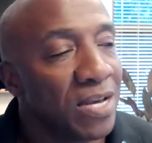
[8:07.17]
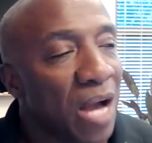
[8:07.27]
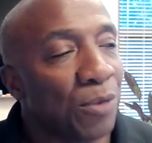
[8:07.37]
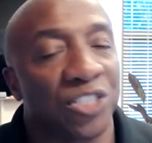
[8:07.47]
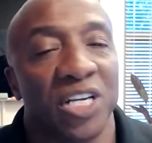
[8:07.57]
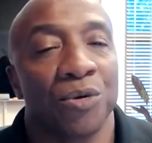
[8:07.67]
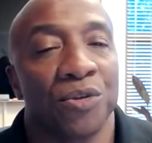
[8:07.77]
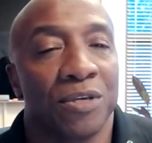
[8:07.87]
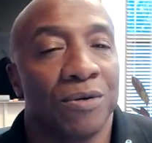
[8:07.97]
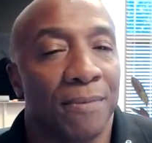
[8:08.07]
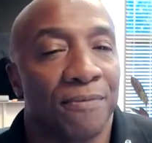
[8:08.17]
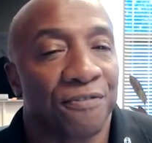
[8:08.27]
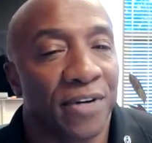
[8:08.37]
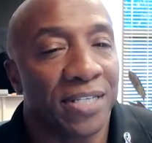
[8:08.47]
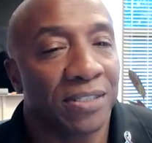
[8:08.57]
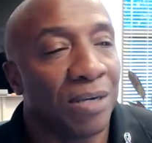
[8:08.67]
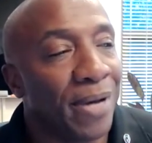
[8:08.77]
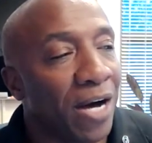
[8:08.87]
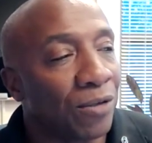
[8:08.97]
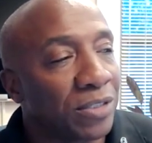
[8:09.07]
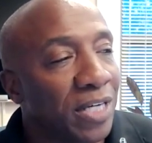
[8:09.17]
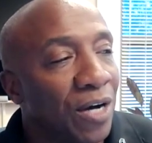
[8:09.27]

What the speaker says: I will share with you up front about